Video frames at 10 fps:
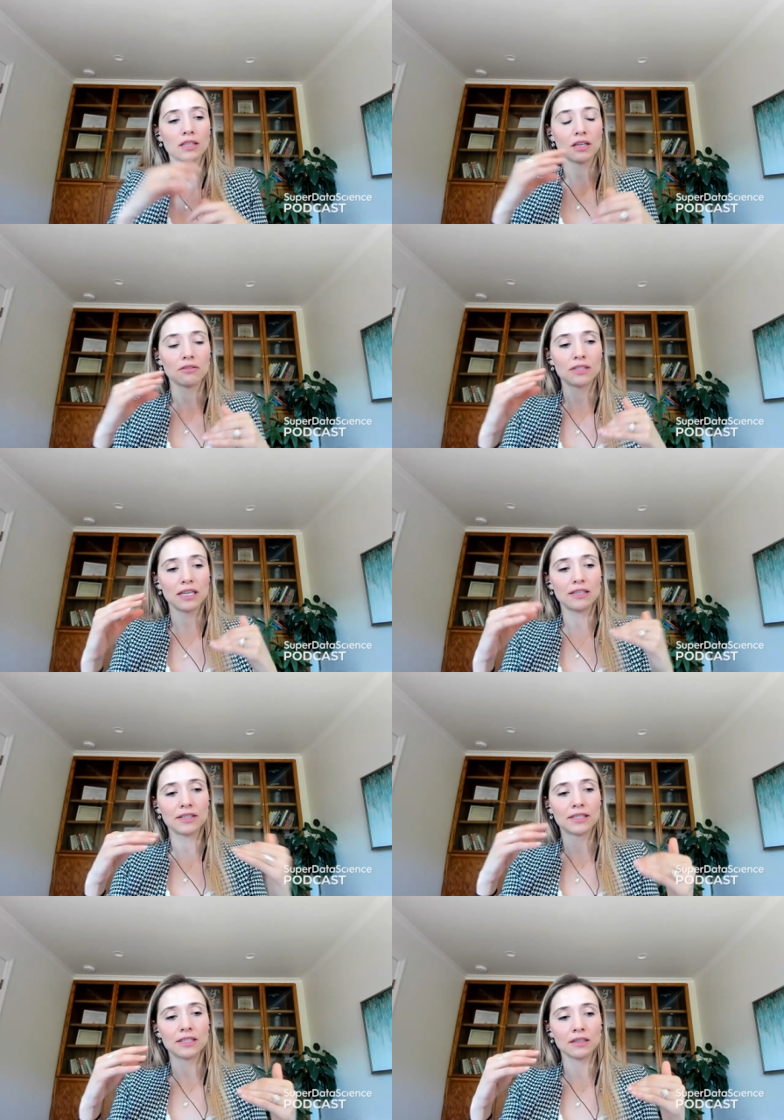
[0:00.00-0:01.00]
So, I'd say
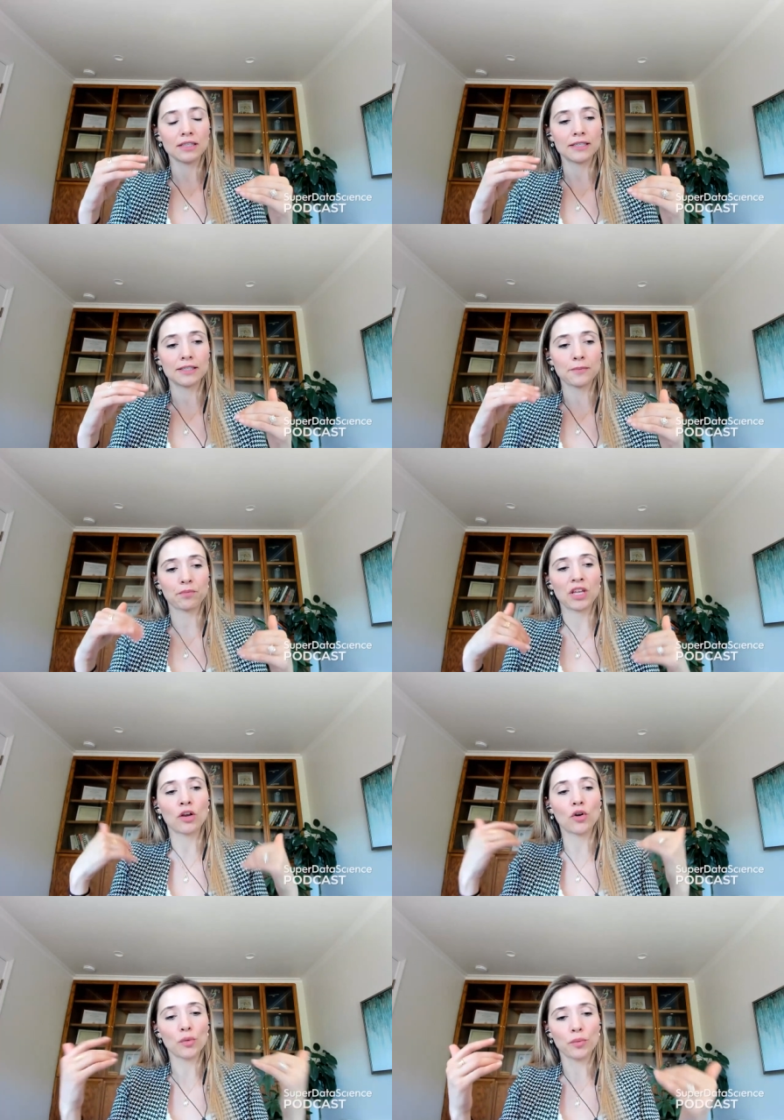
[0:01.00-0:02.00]
there's still this
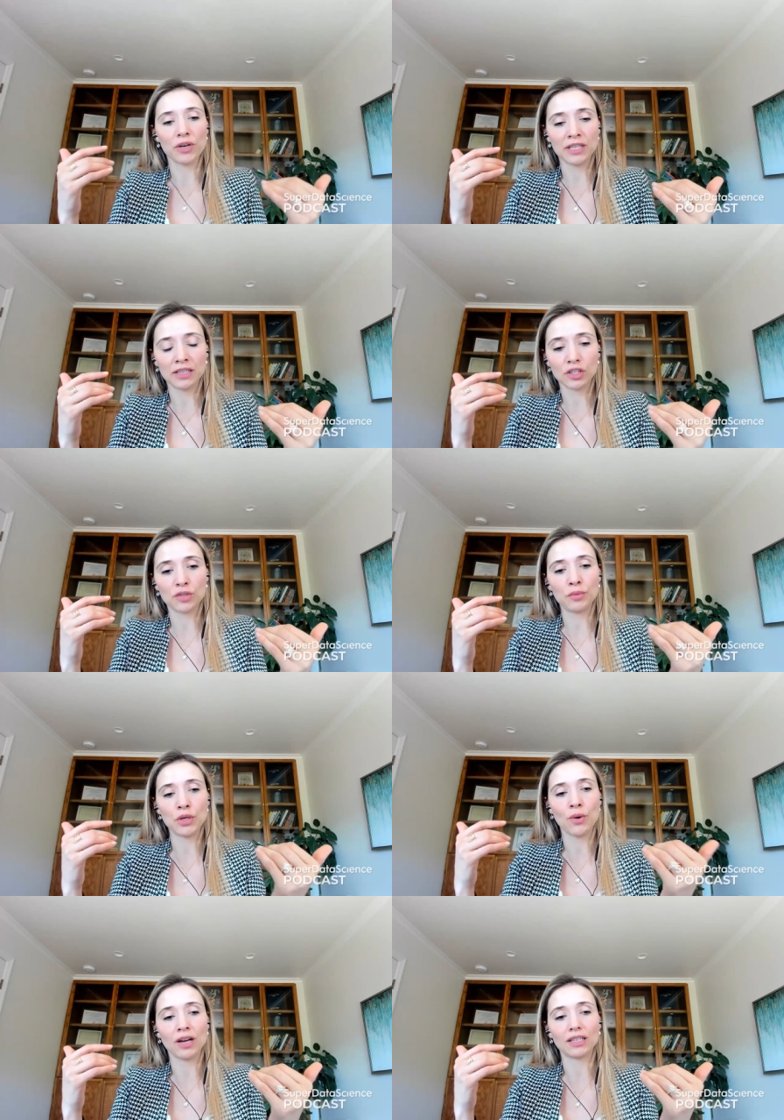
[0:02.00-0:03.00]
incorporating the
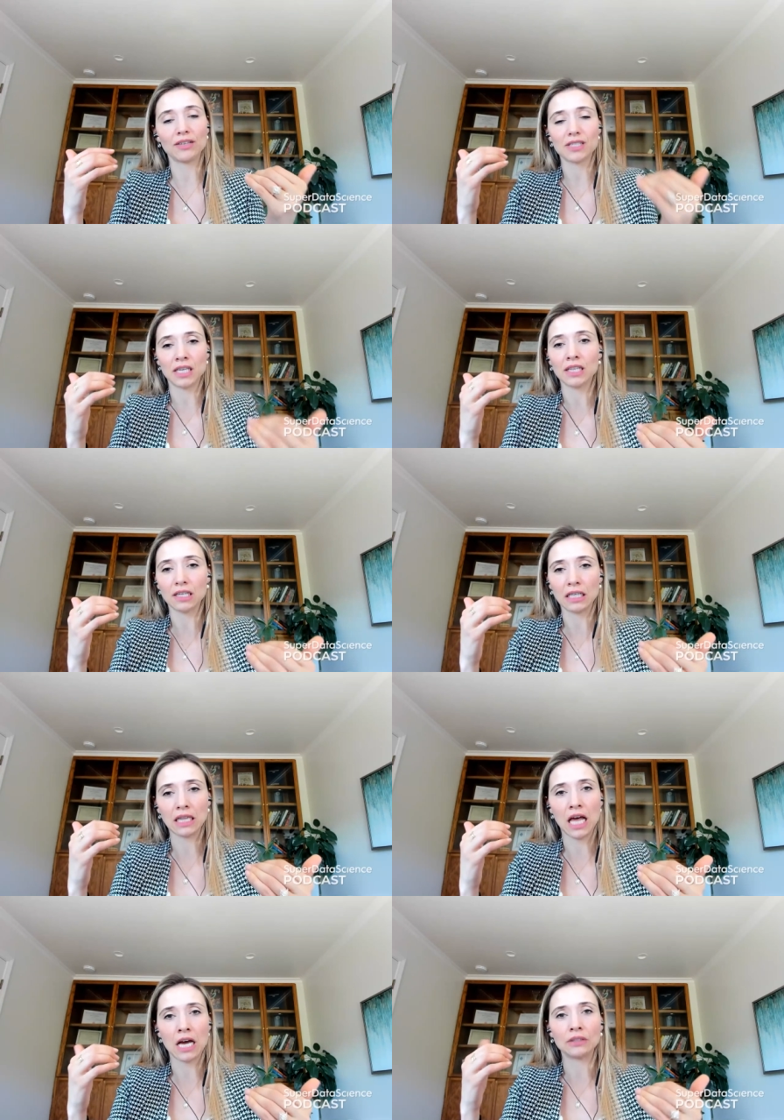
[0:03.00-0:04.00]
GPU enclaves in the
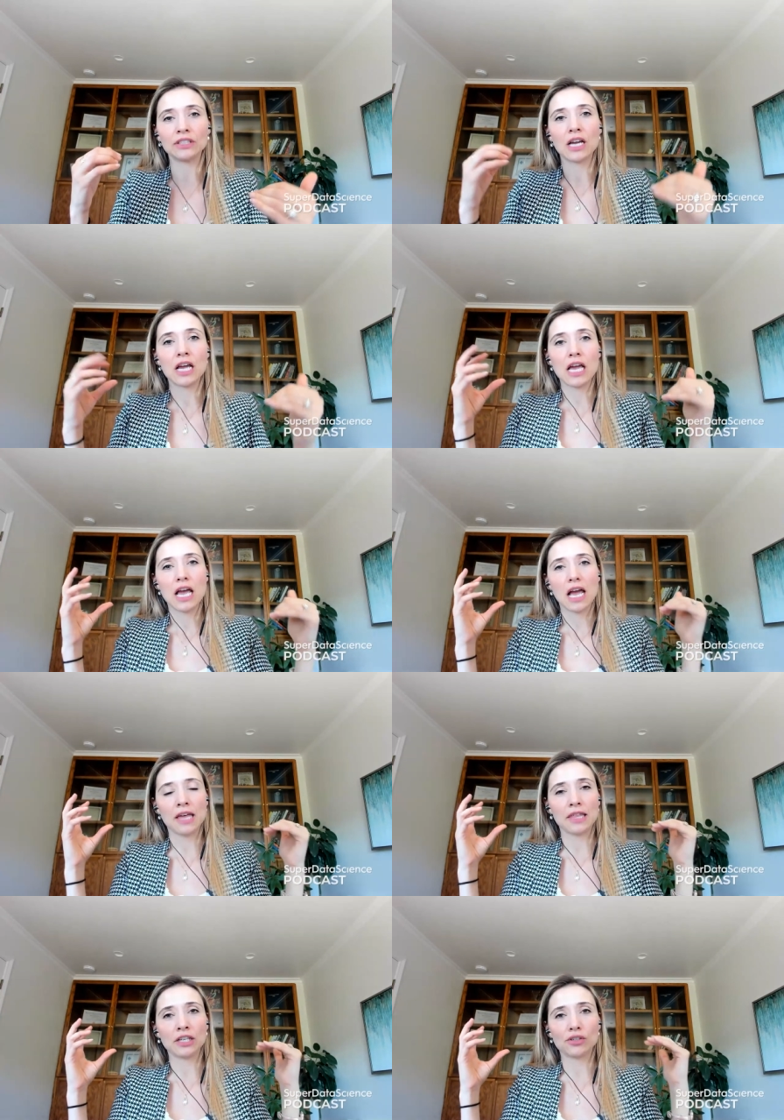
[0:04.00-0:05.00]
cloud
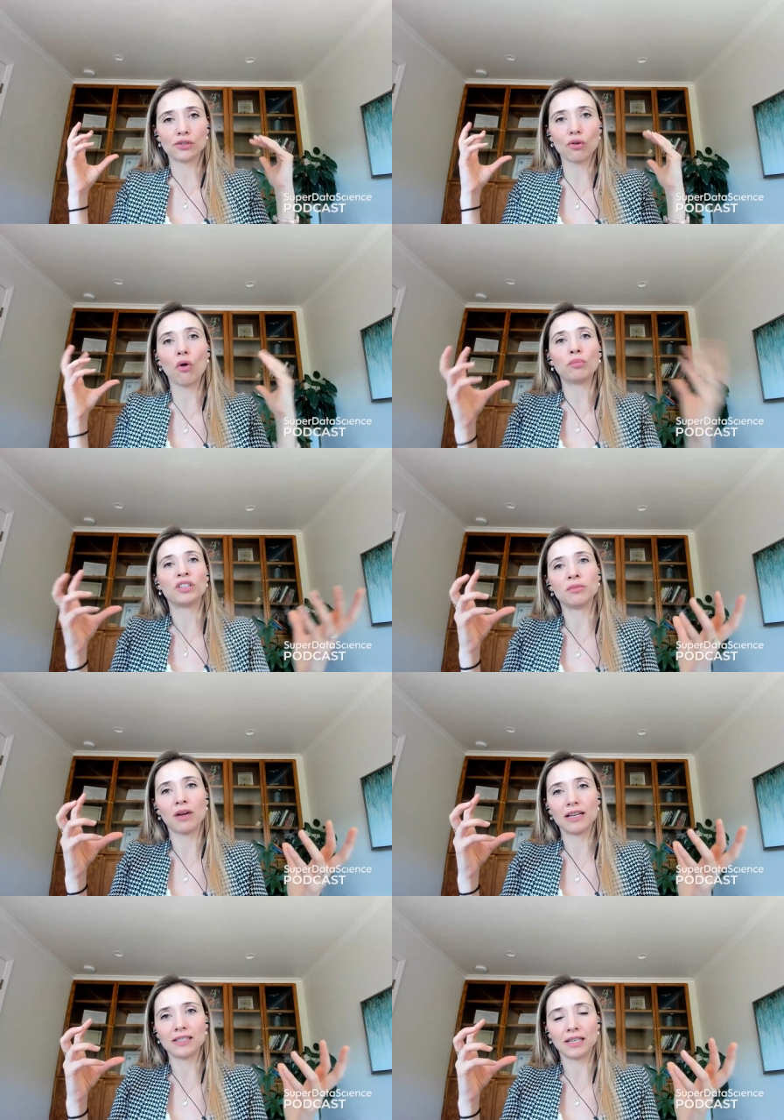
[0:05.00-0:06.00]
and then just
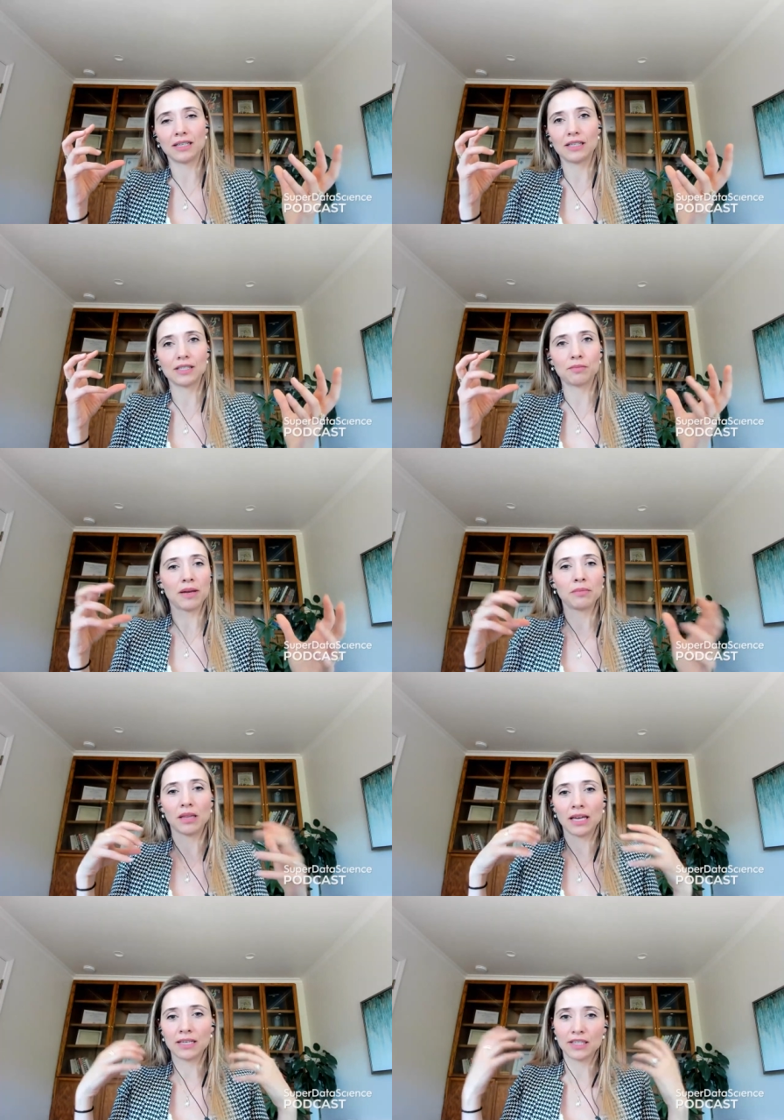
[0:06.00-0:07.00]
optimizing these
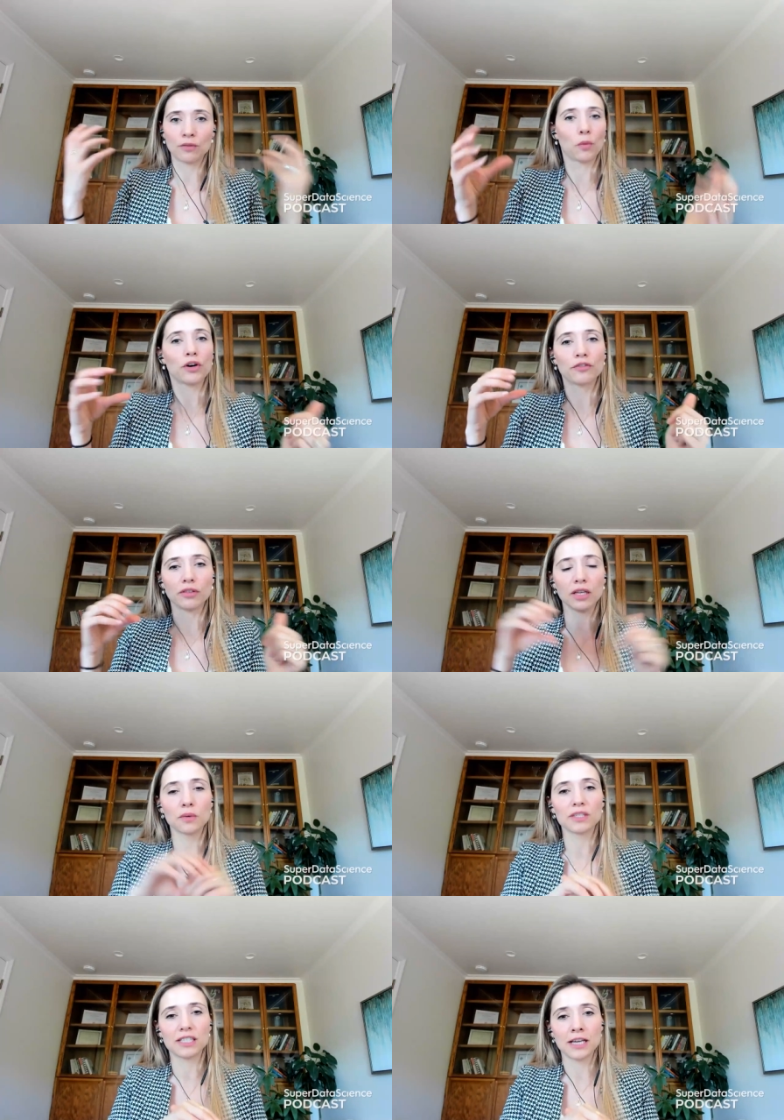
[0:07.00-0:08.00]
pipelines and workflows